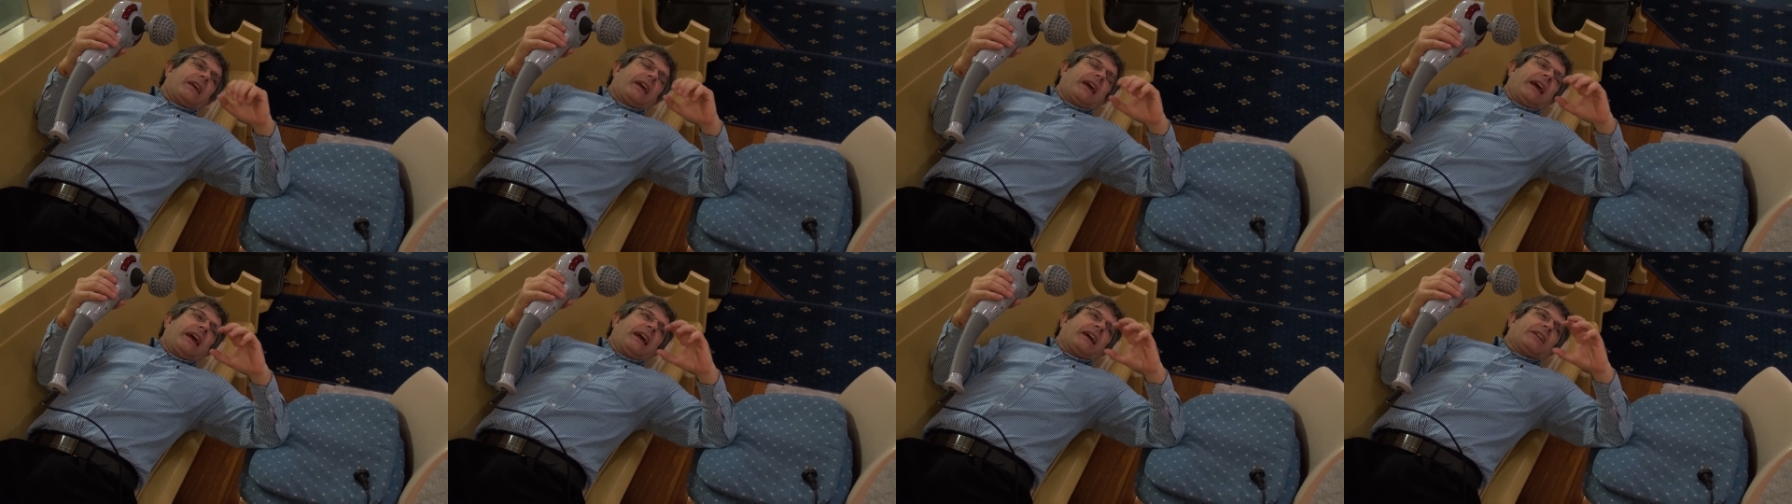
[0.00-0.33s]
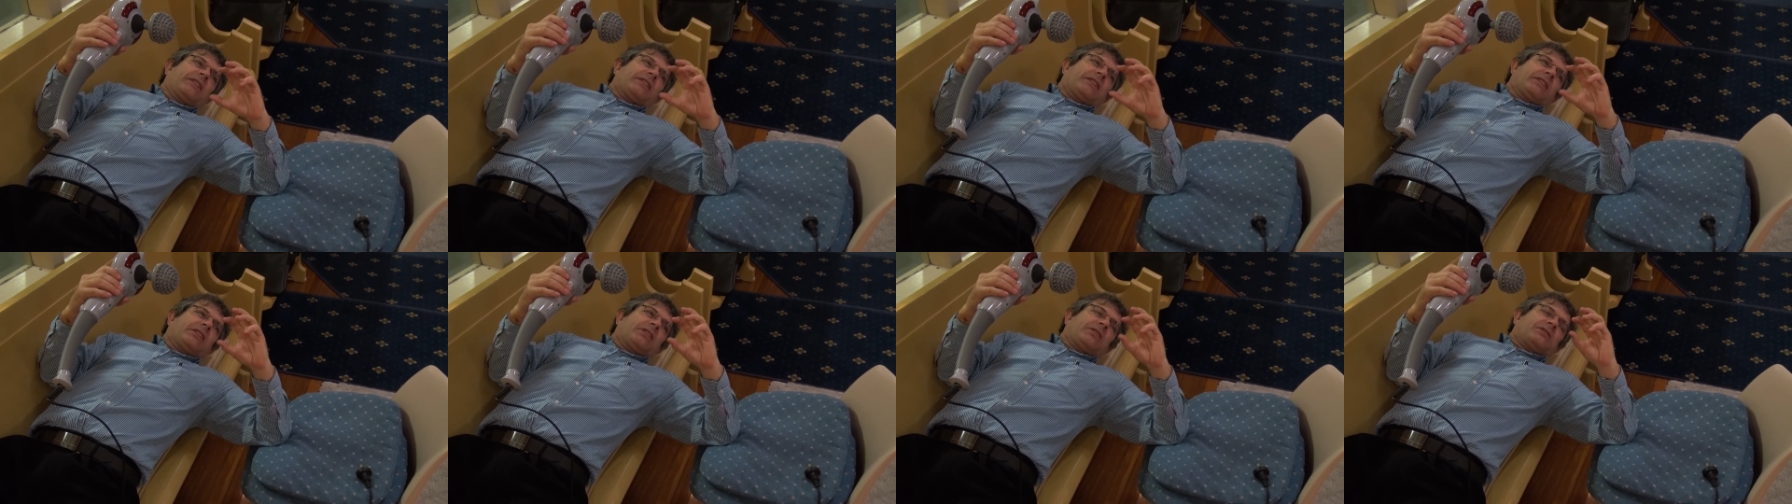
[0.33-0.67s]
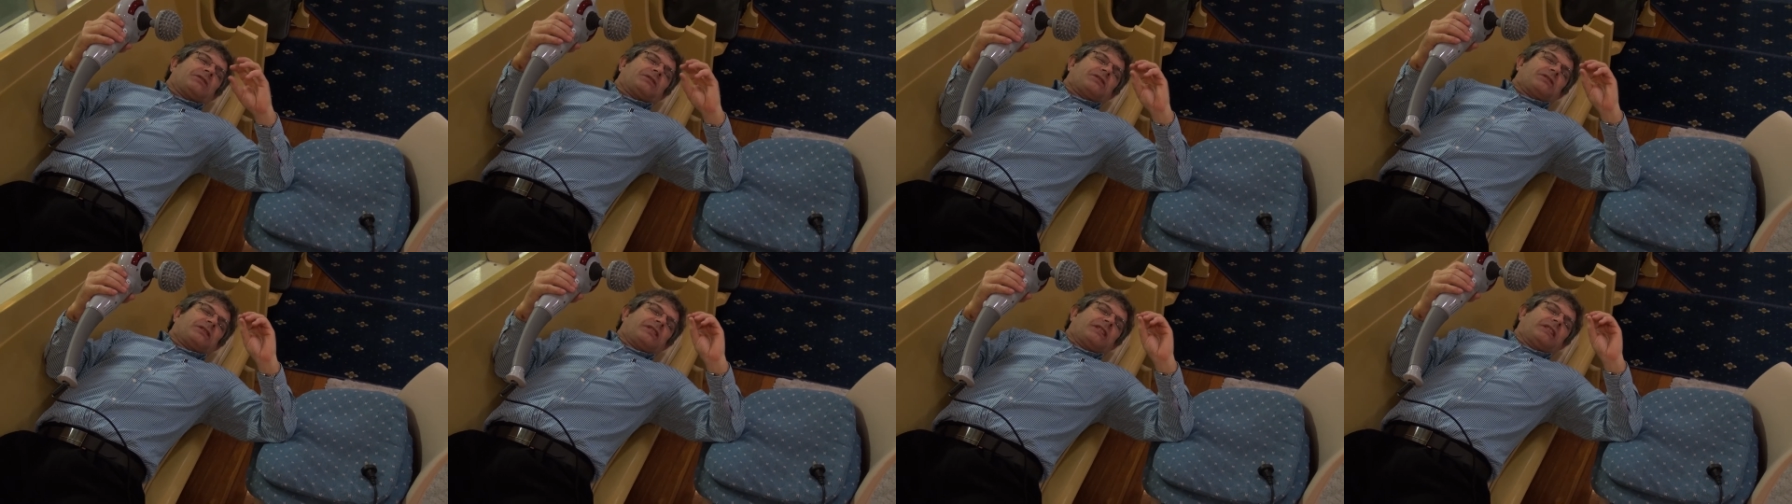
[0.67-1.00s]
and that I was
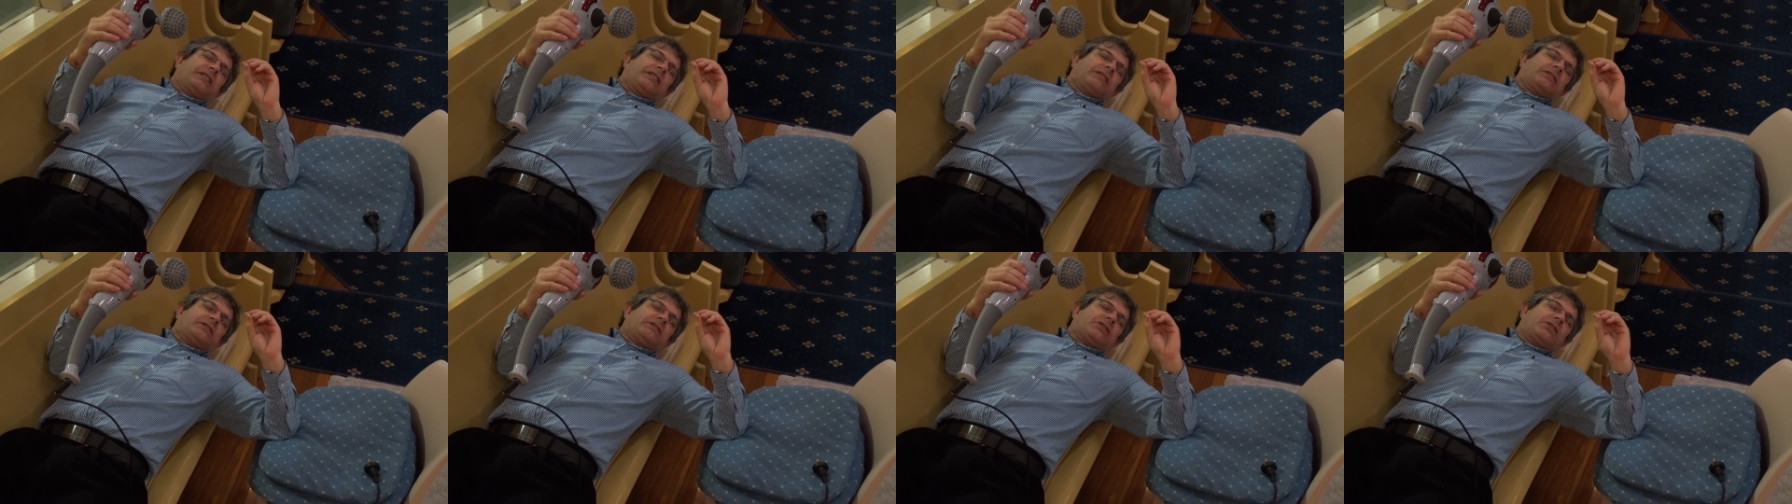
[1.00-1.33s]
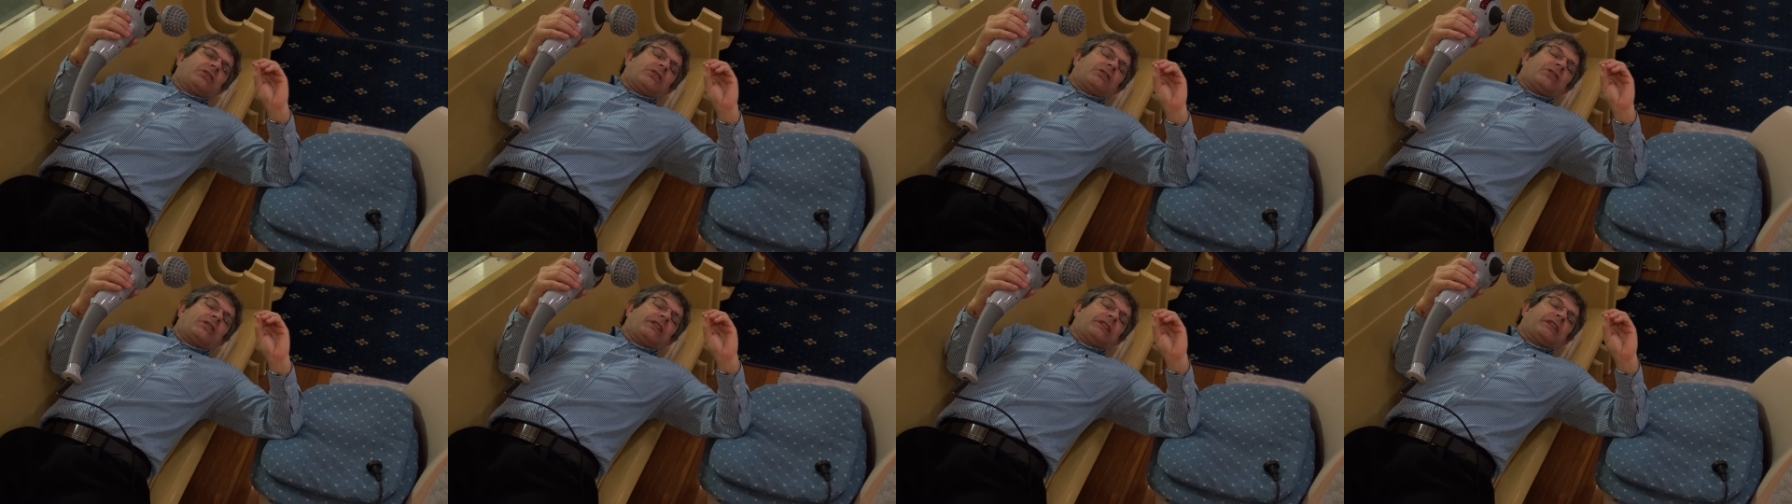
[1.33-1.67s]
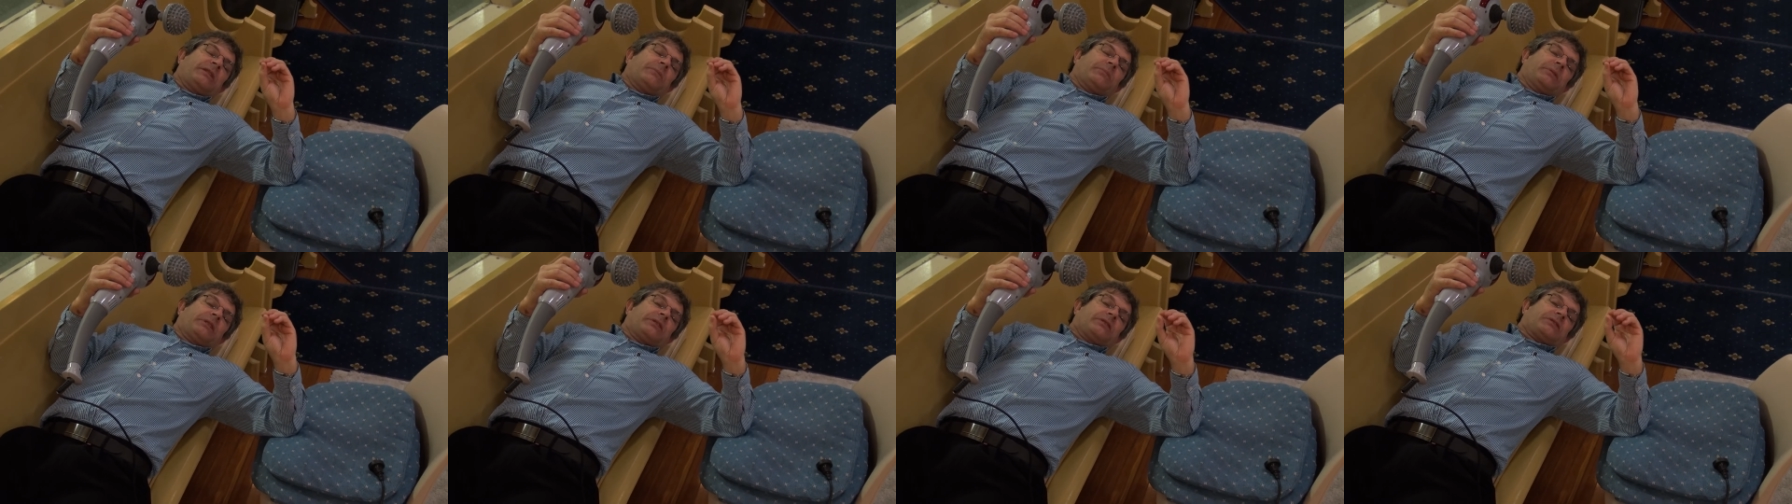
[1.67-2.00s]
just getting a tiny
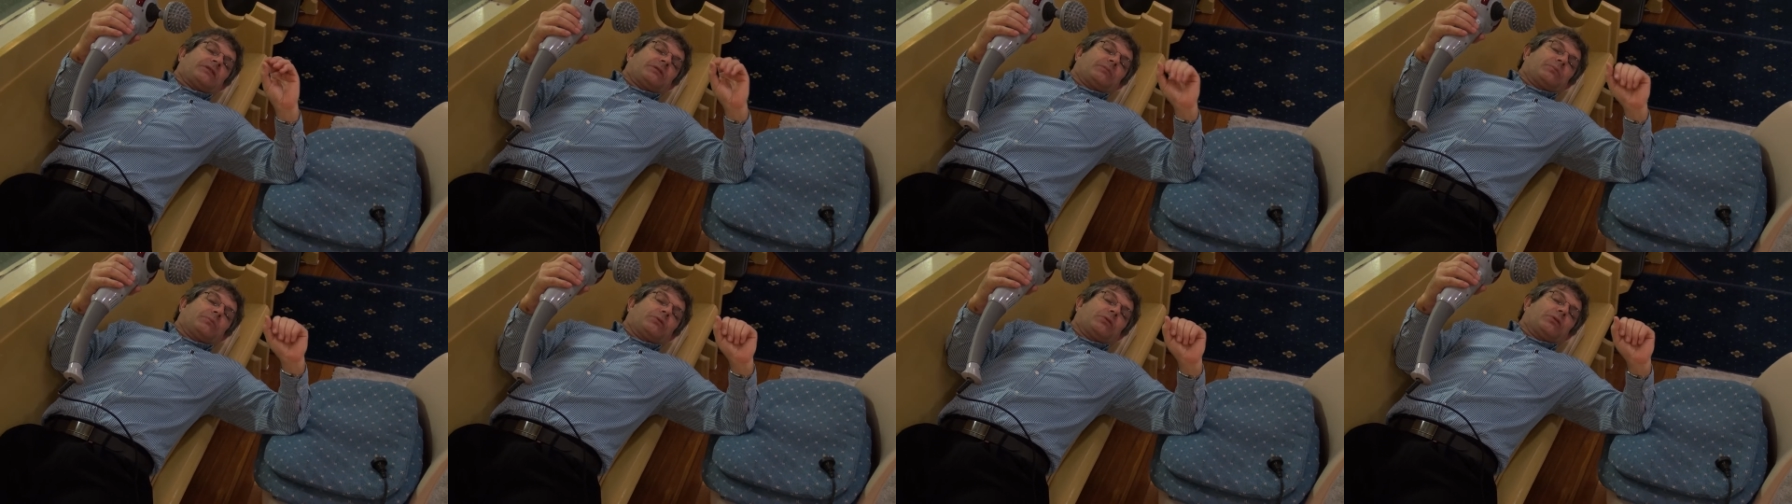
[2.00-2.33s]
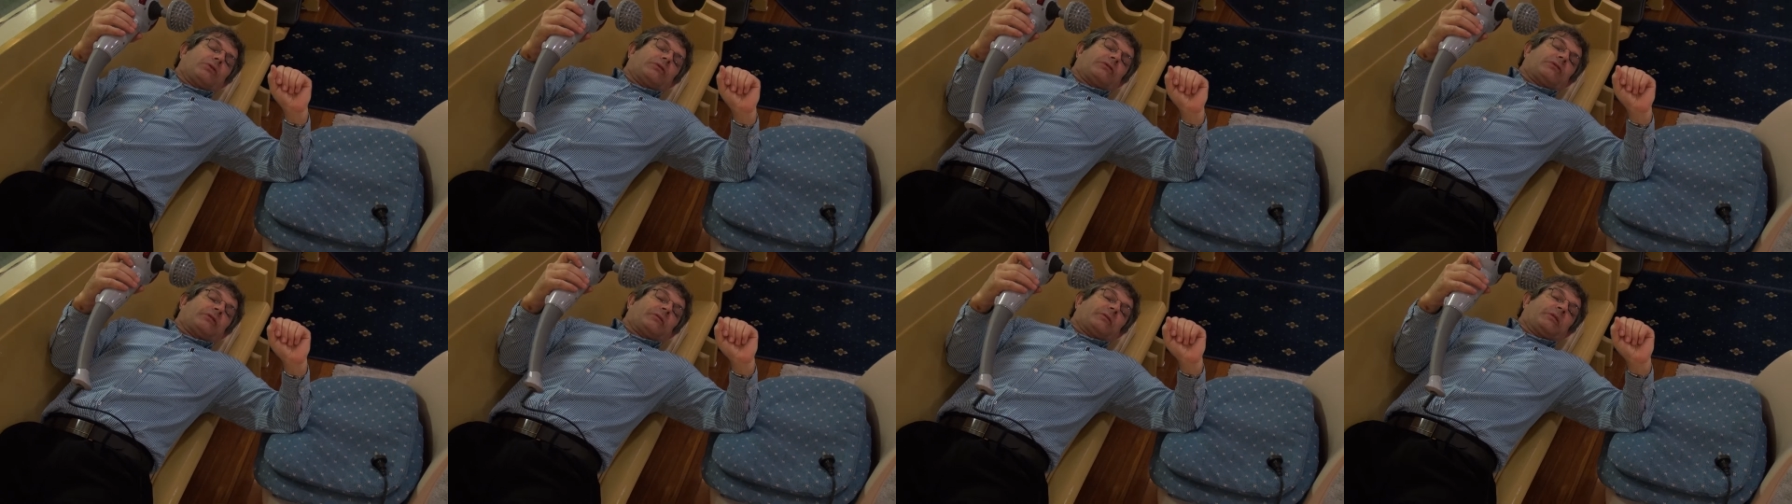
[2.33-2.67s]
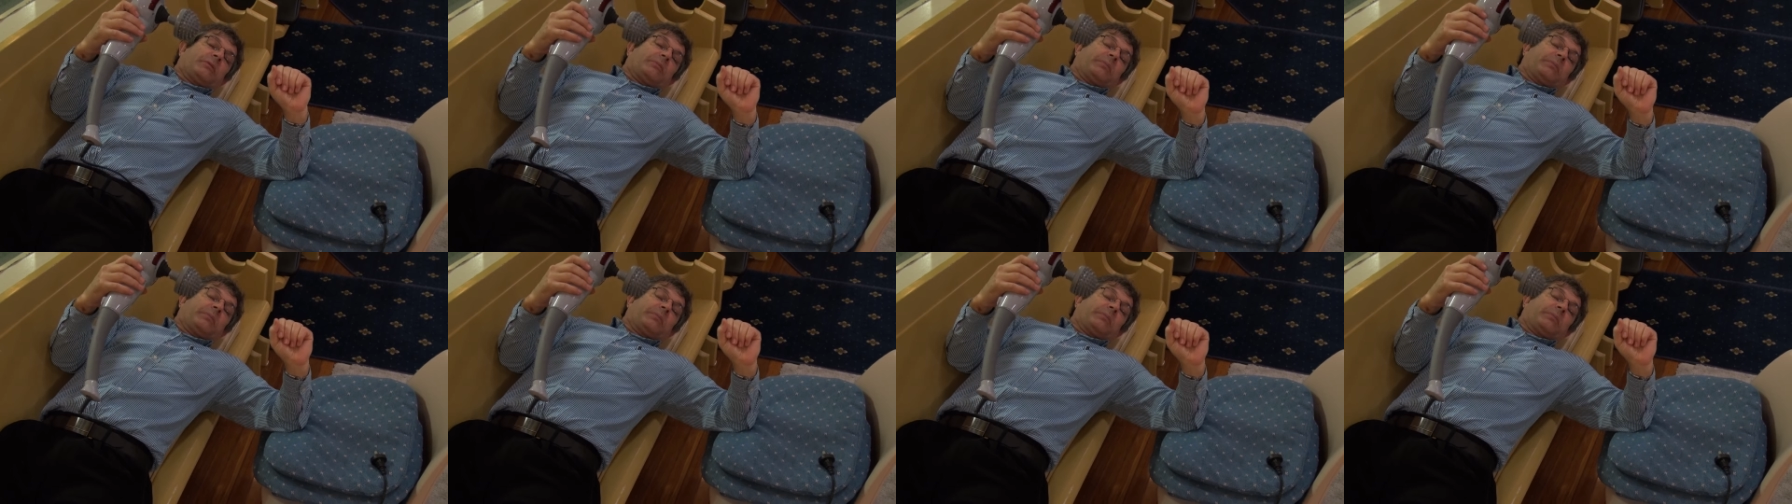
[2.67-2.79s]
bit of support from the